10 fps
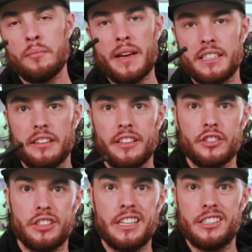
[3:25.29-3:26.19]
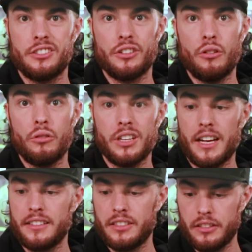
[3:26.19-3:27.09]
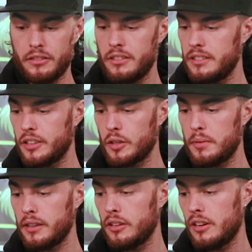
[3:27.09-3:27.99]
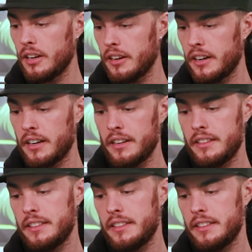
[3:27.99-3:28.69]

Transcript: Basically, they're just easier to hold on to, a little bit longer,